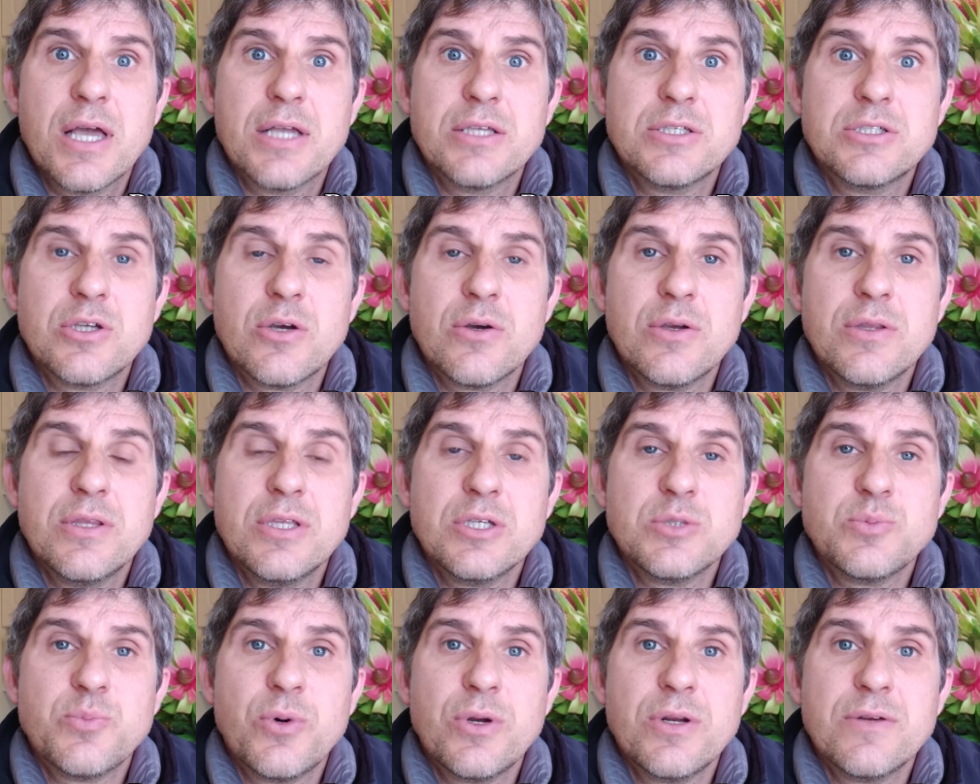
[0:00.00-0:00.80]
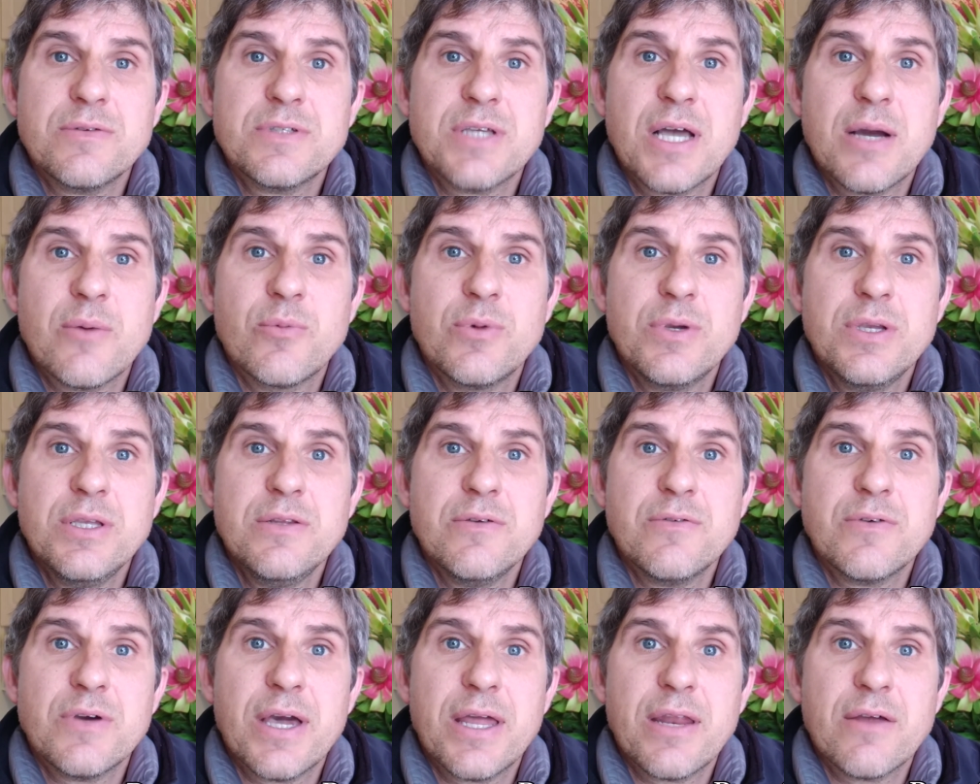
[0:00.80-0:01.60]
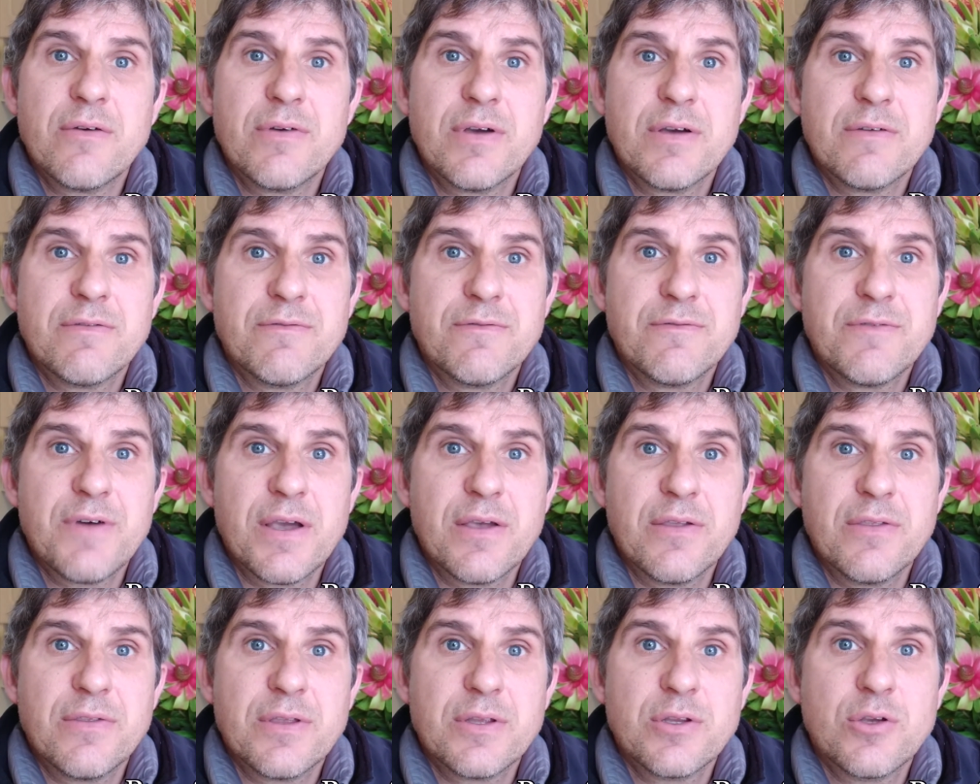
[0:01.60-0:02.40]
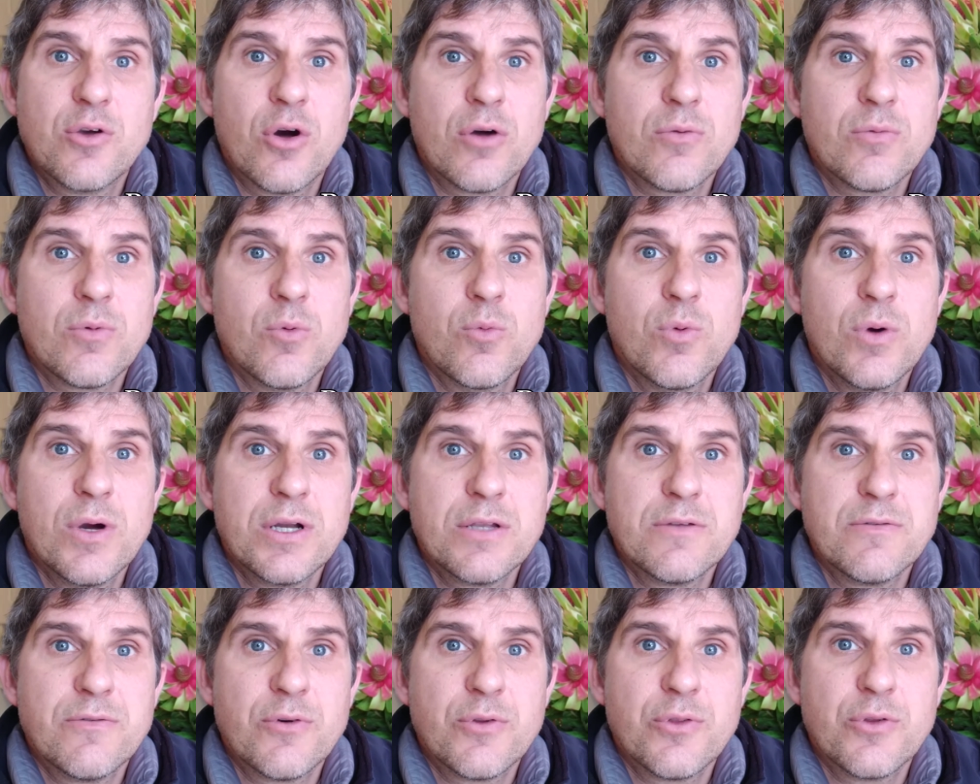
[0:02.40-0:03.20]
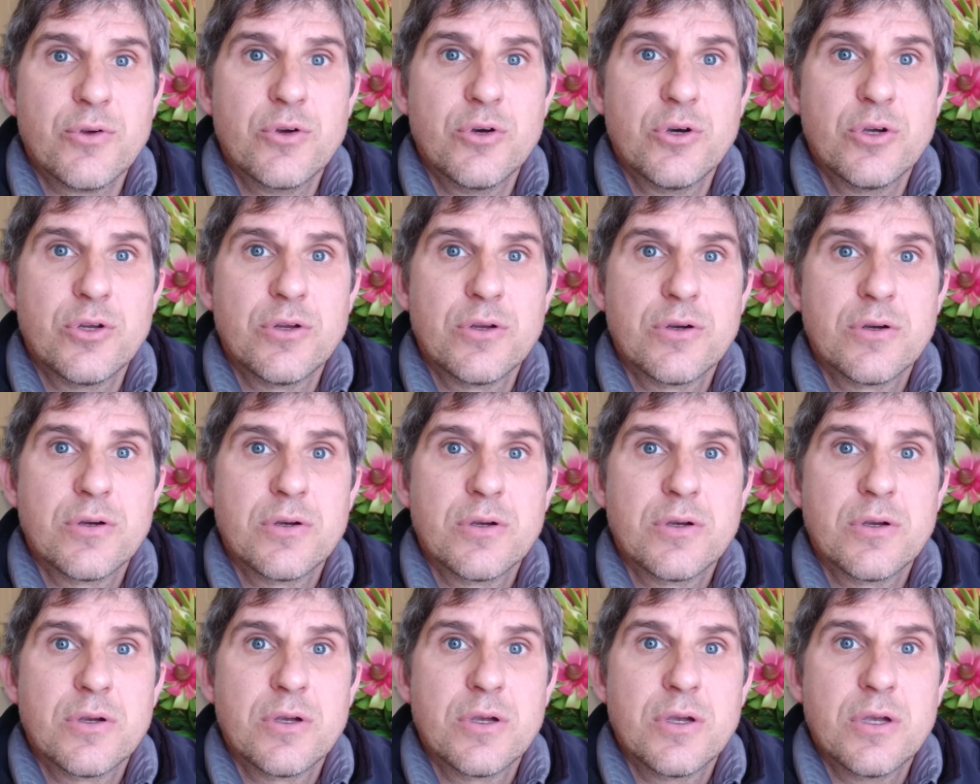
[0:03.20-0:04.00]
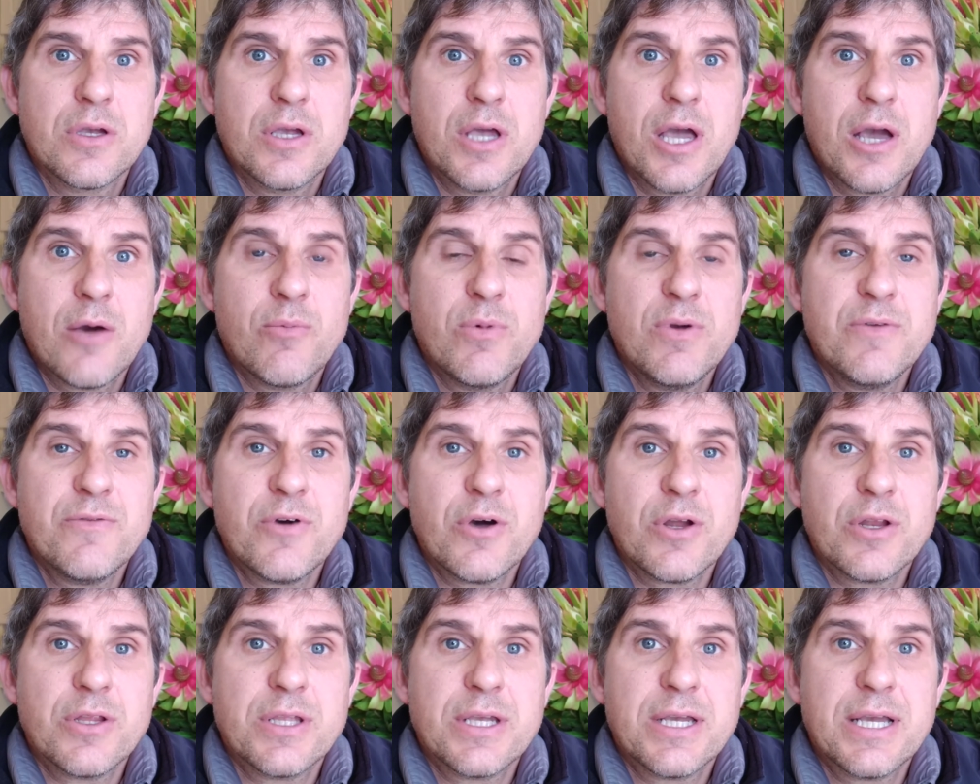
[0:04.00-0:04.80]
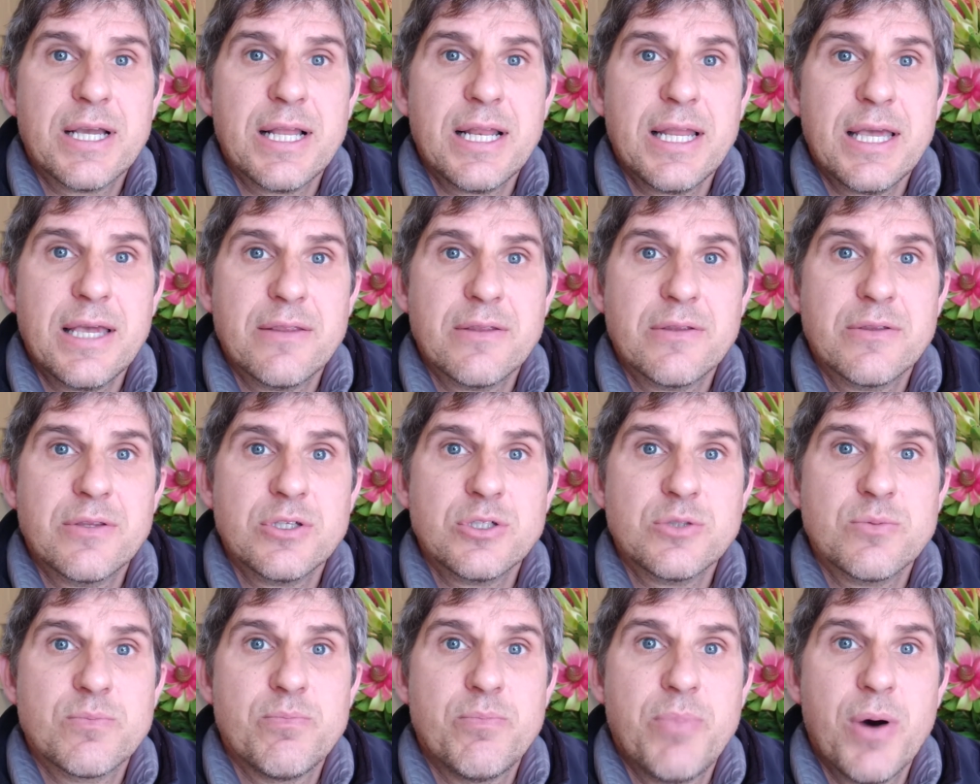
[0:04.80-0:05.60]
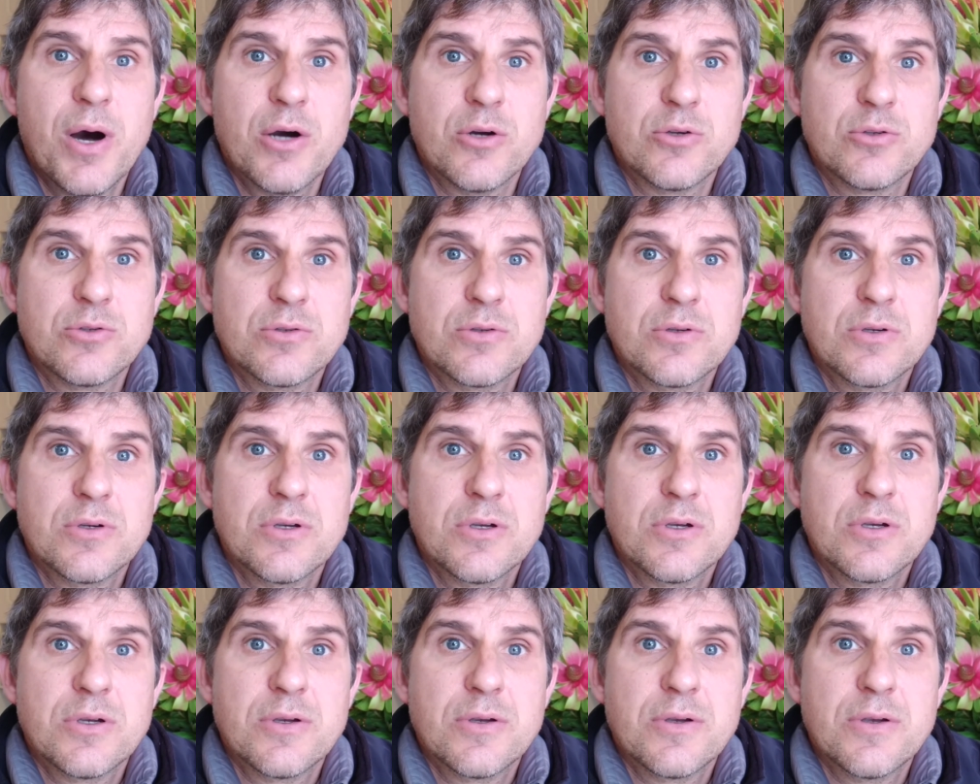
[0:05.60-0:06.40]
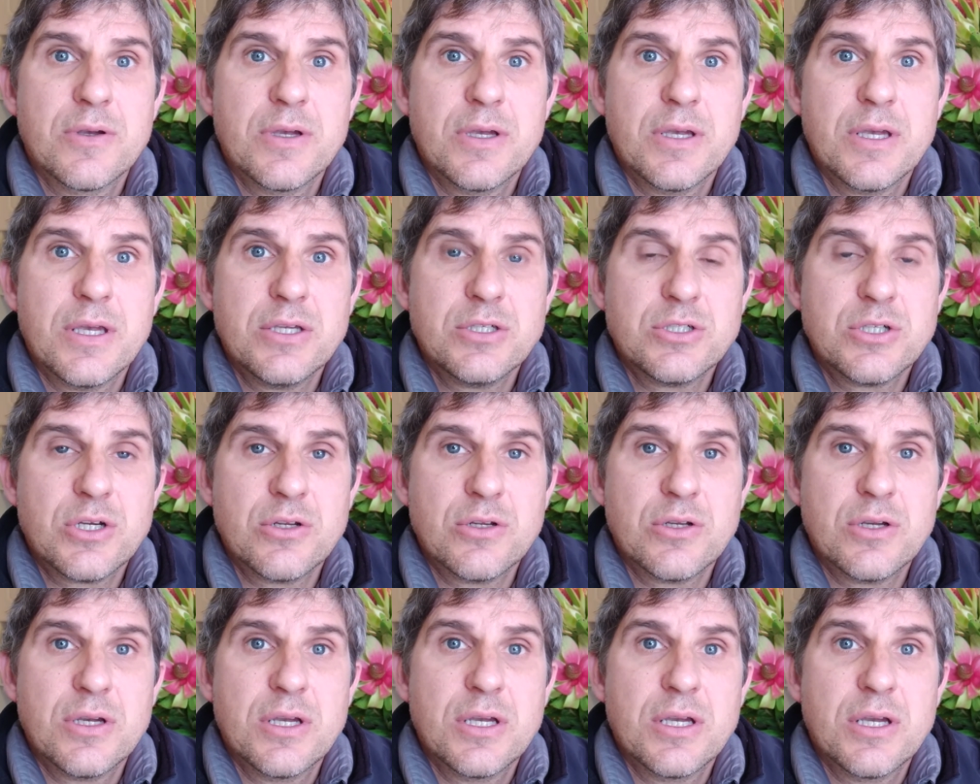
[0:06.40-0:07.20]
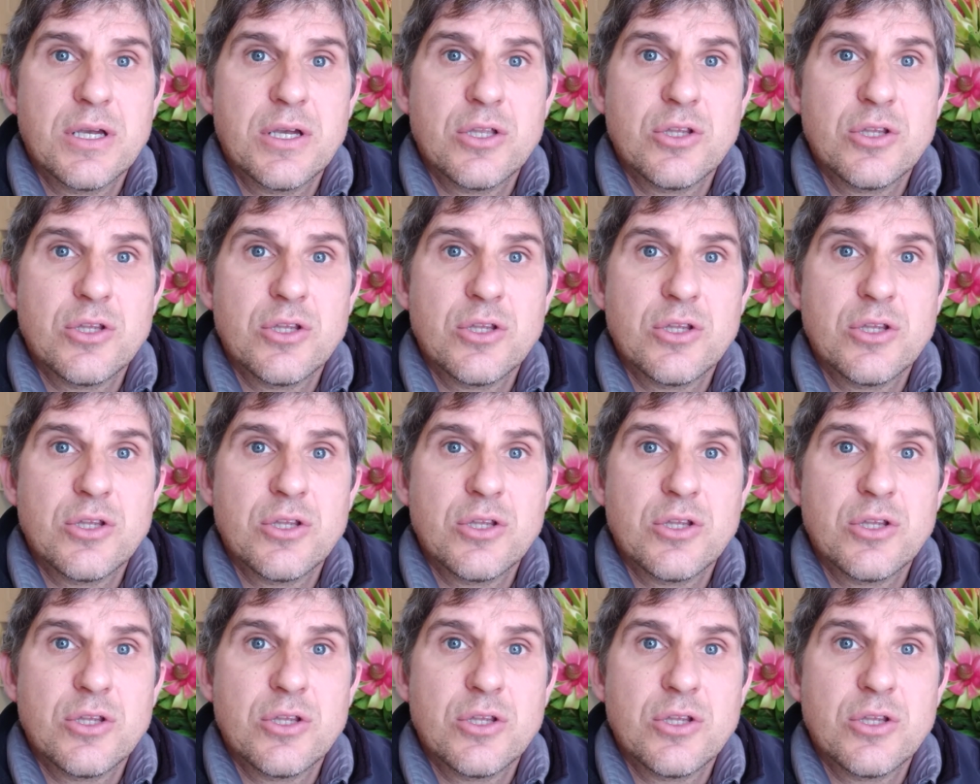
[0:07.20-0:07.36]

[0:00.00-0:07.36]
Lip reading: And so in this point of time, we've got to have faith that God will work it for the good. And we've got to declare that this boat is gonna,